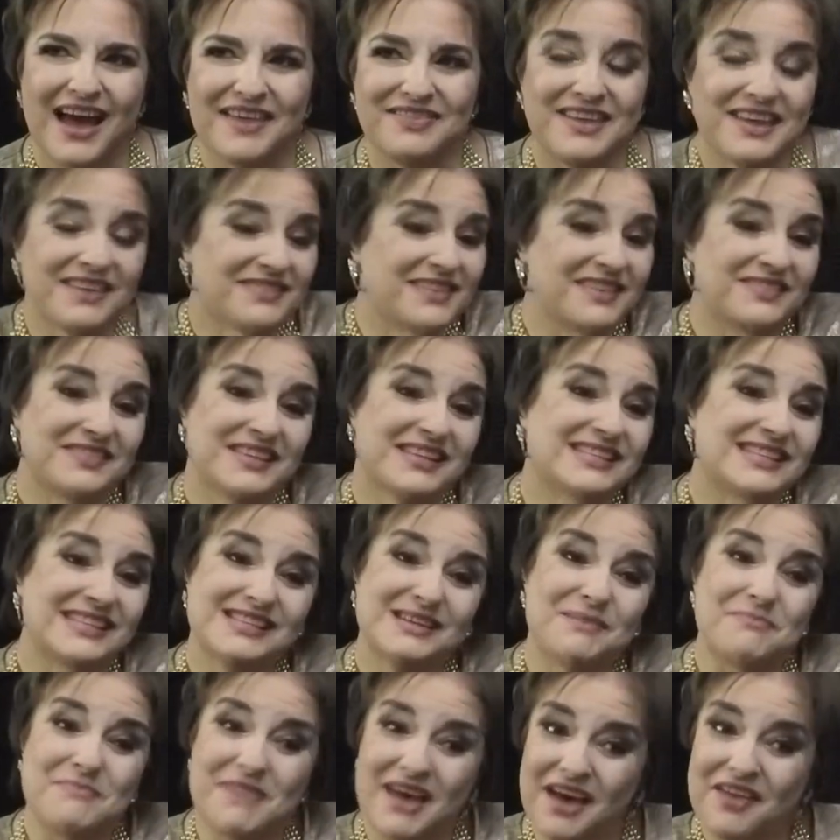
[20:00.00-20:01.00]
I think that this
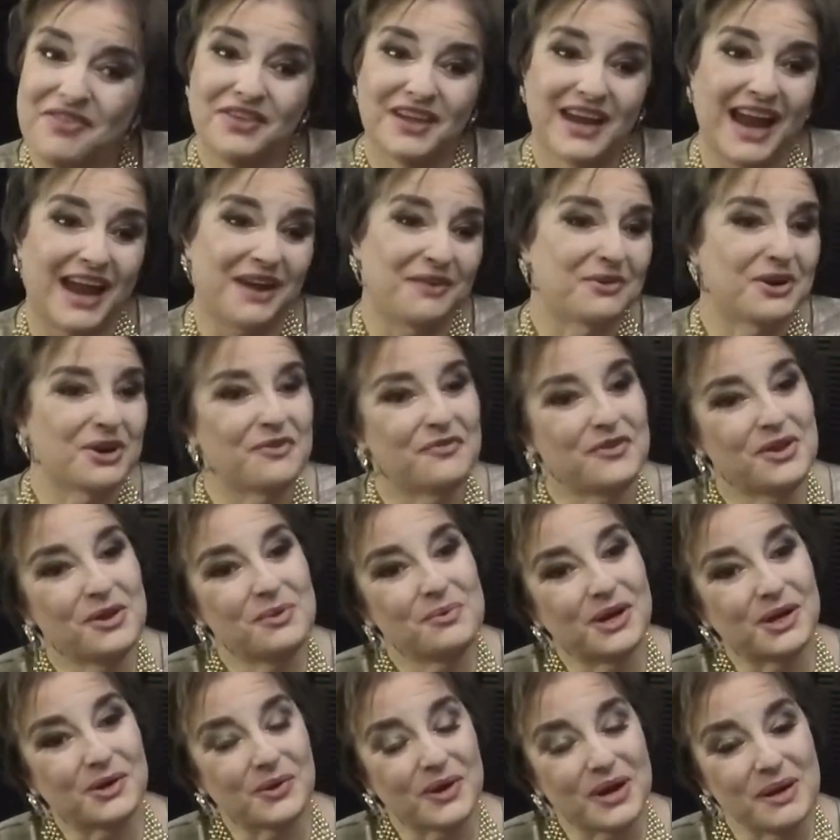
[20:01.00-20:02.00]
is a myth, and I don't know if
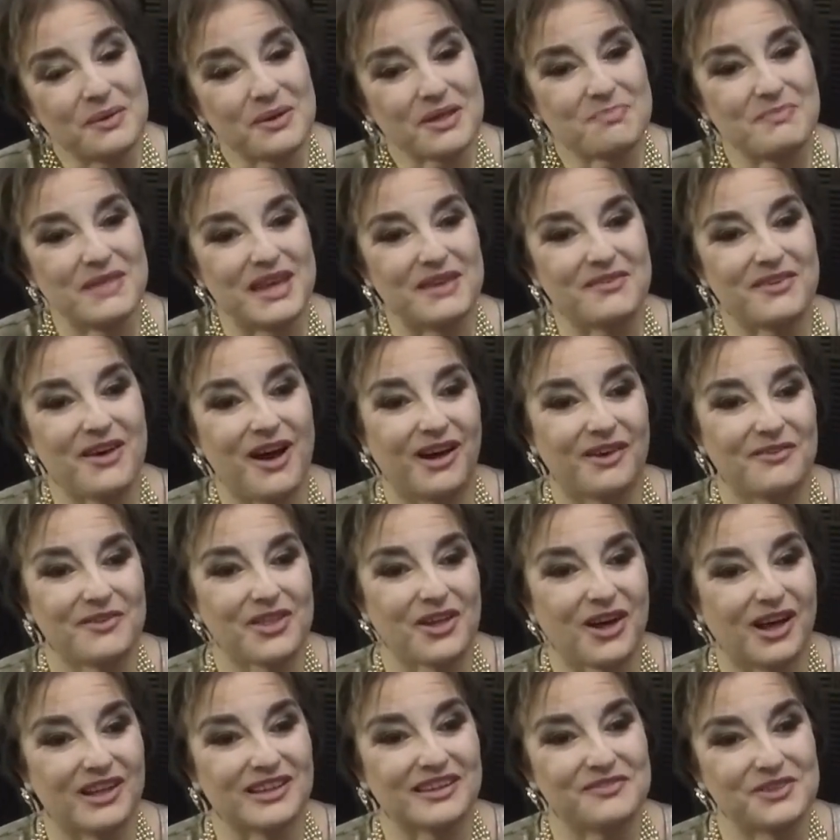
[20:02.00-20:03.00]
you would agree with me,
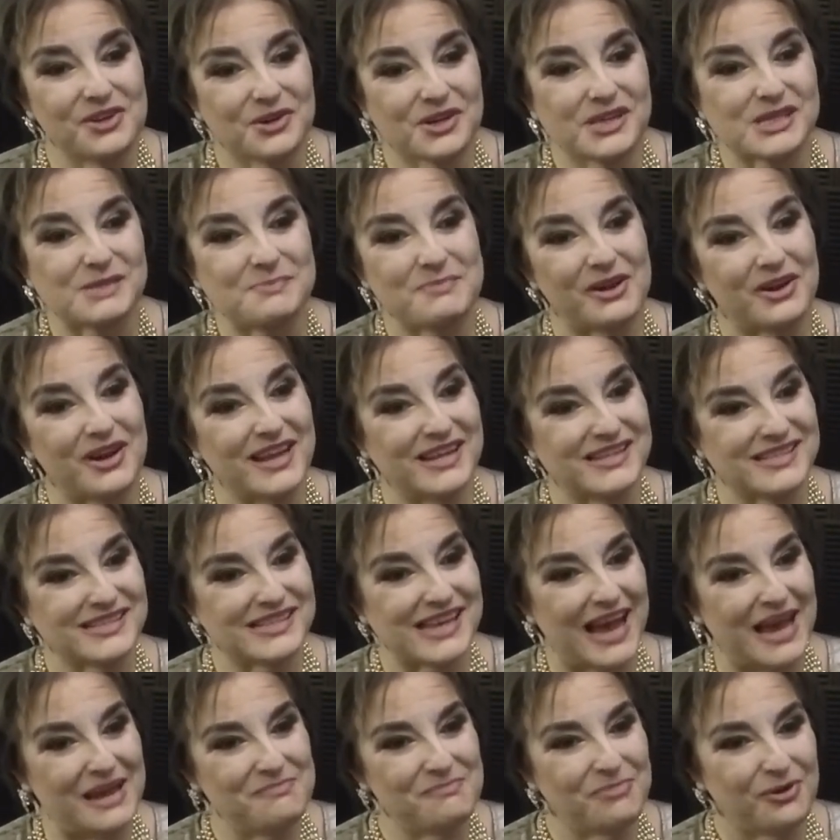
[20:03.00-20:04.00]
with all of your
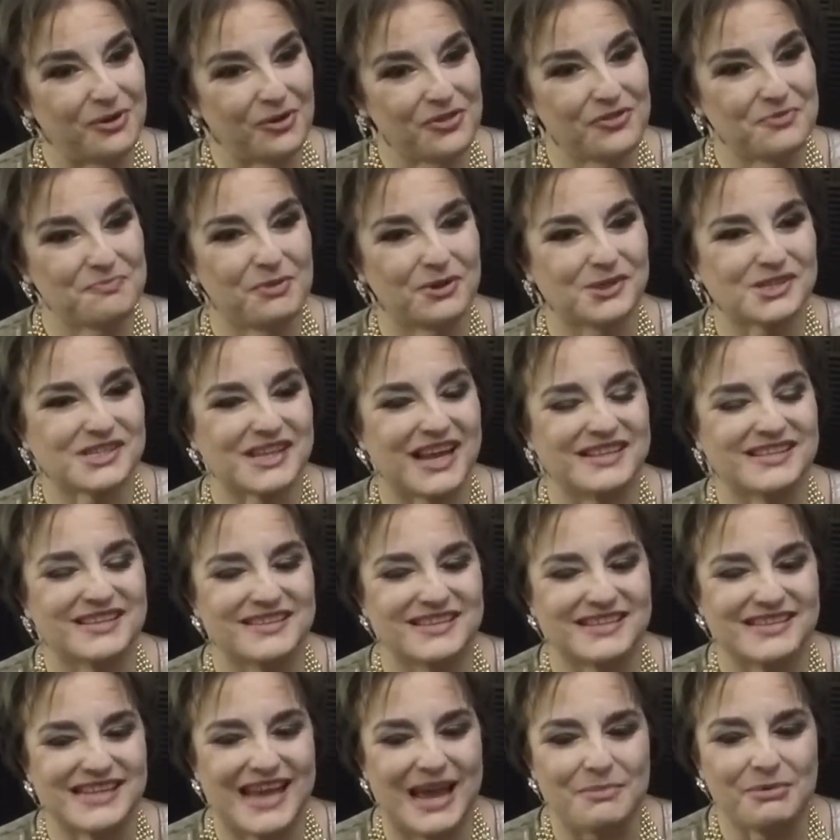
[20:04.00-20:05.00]
experience on both sides
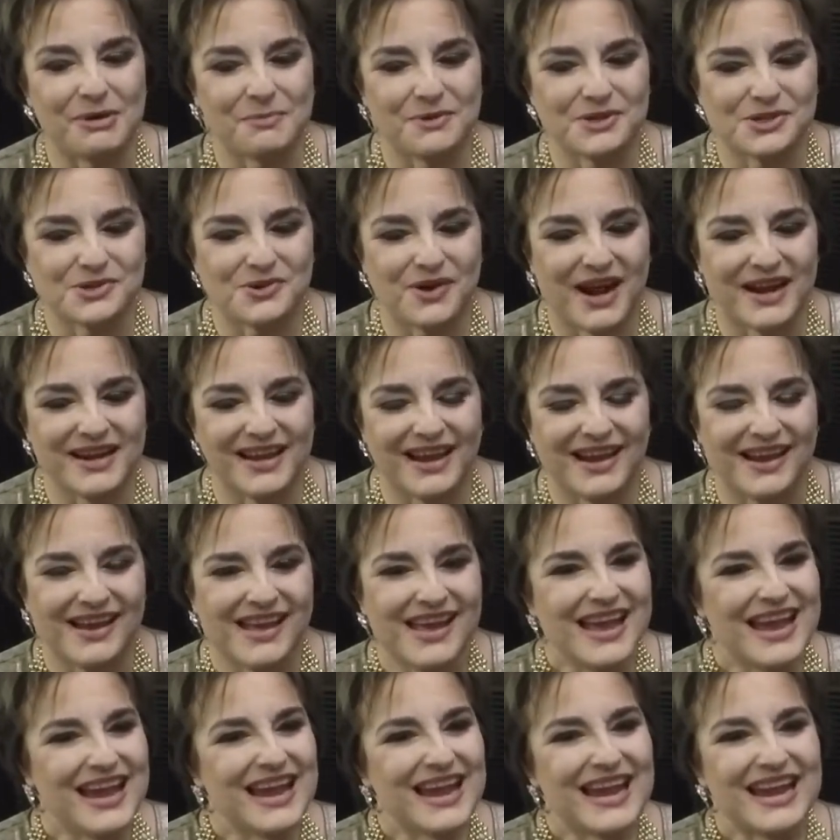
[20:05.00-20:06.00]
of the table, Patranya.
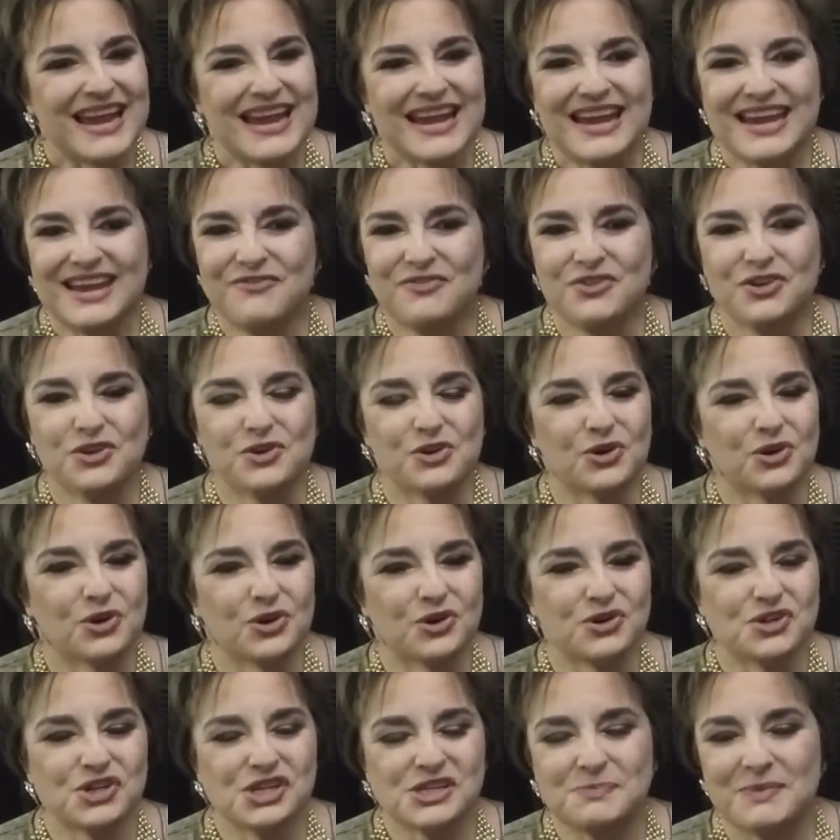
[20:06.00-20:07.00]
If
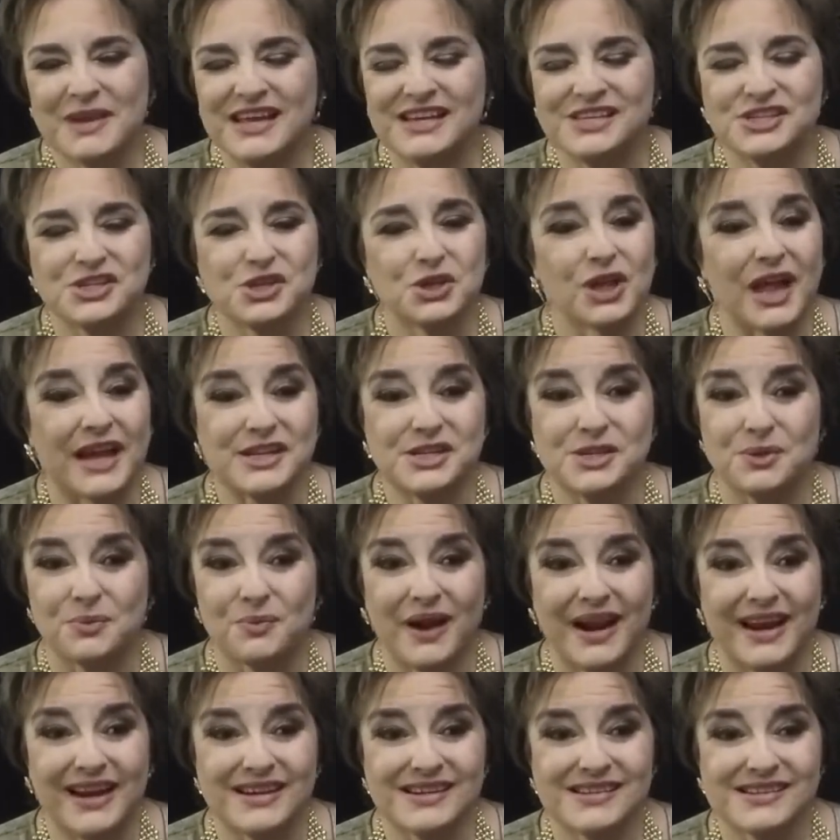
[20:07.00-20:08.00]
you're, just because you like to
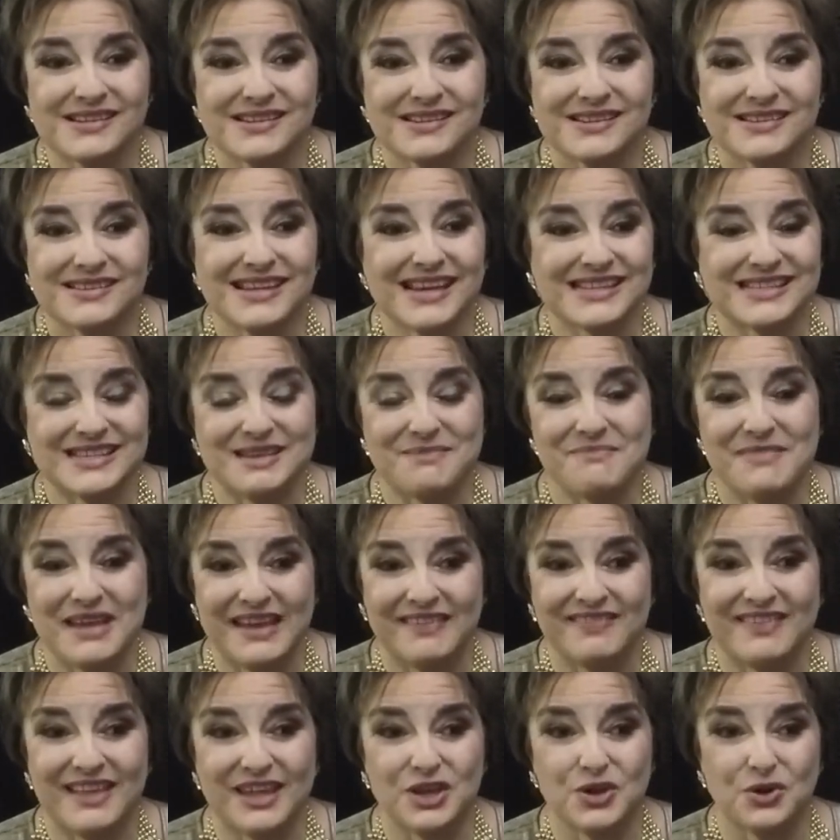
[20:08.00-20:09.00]
write doesn't
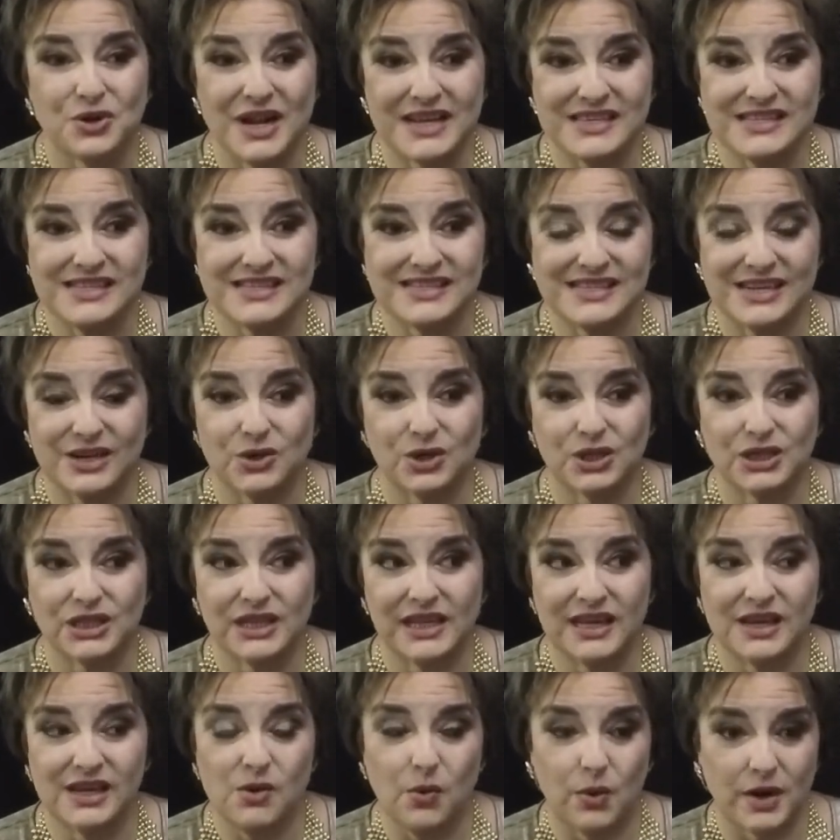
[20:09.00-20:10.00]
mean that you're
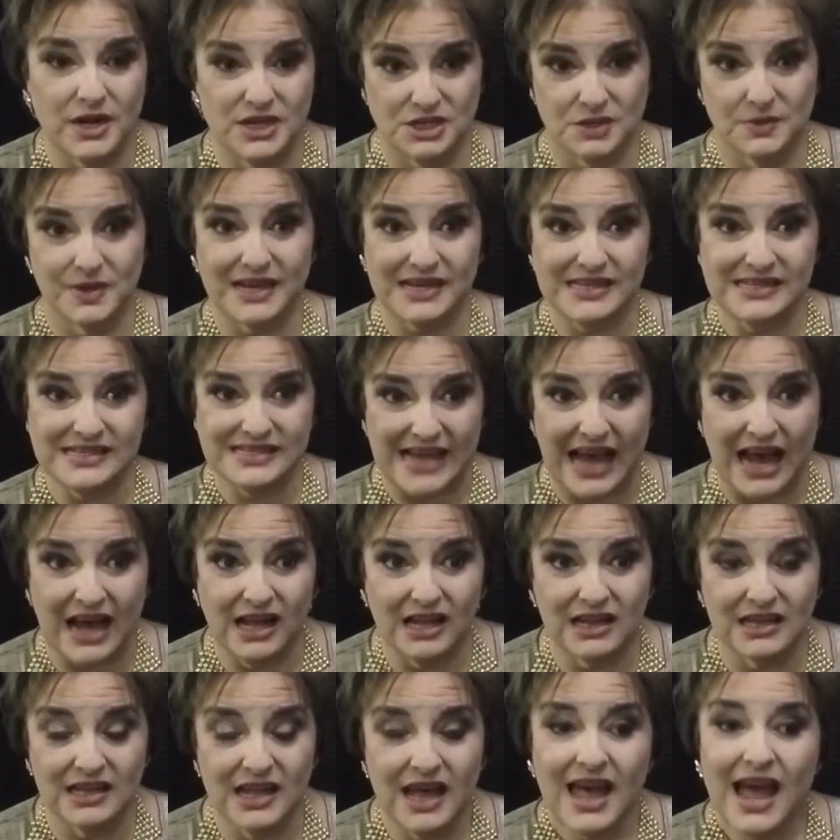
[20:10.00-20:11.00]
necessarily going to
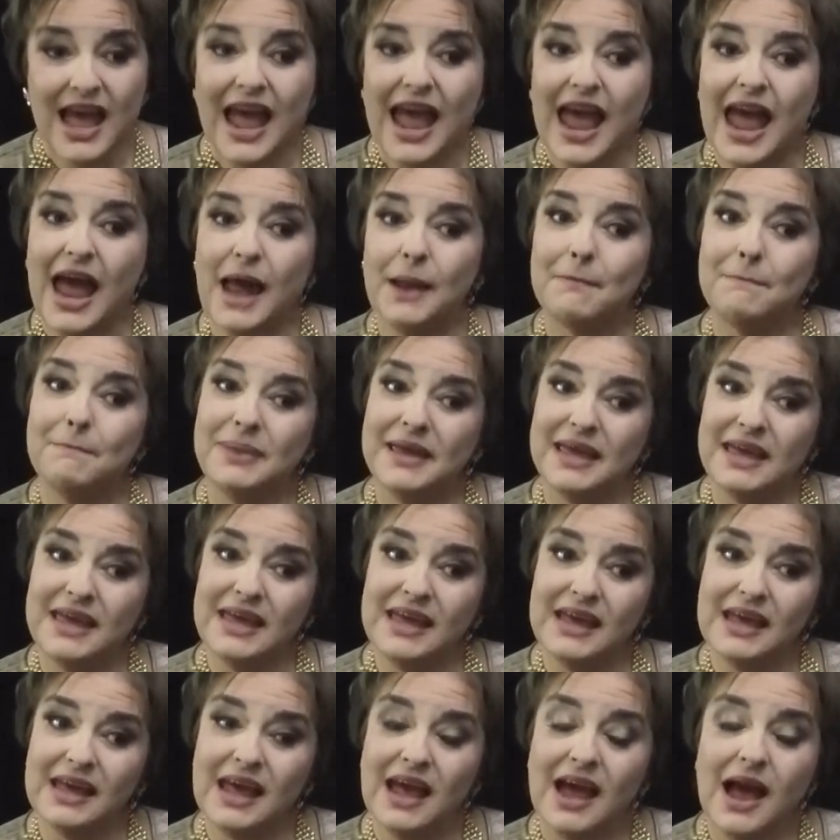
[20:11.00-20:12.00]
excel at
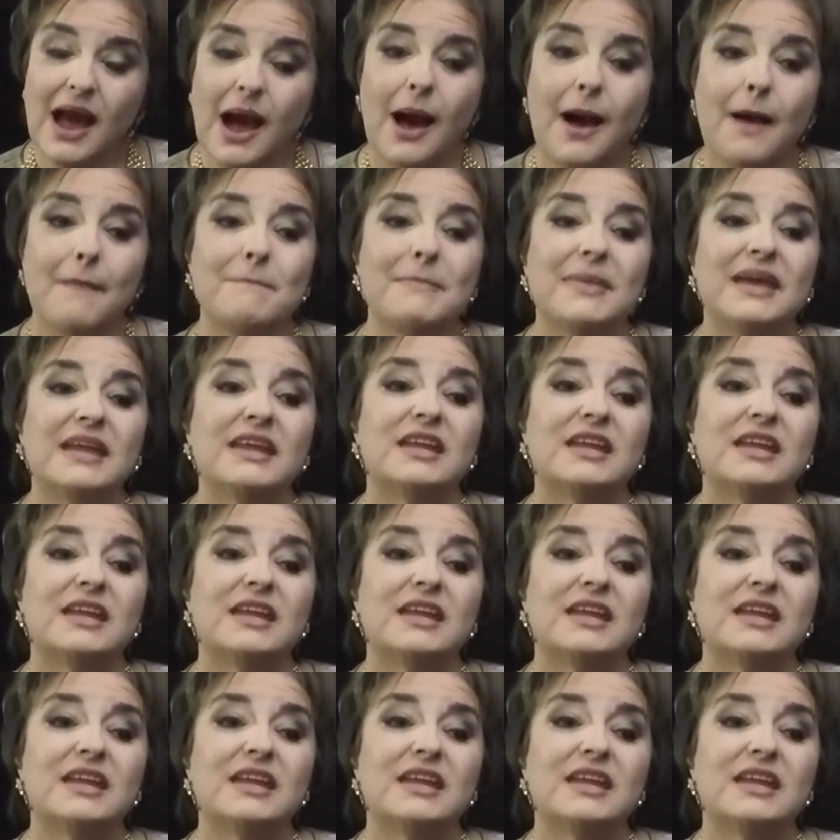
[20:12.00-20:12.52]
being a